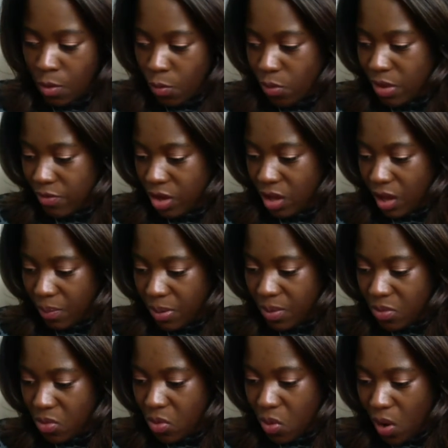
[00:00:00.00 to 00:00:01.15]
we have a couple
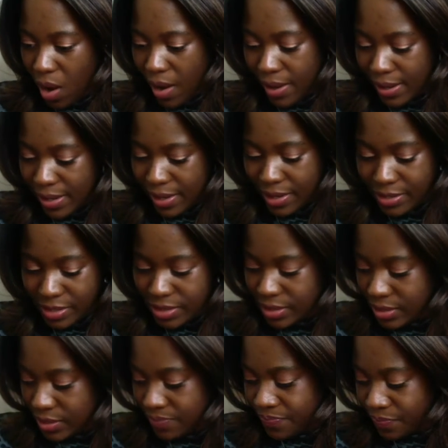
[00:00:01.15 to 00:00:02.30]
more
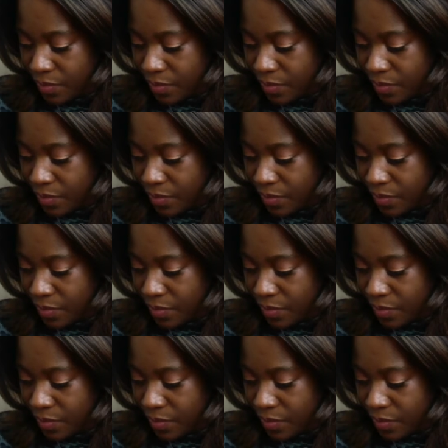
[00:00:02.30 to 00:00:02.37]
highlighters.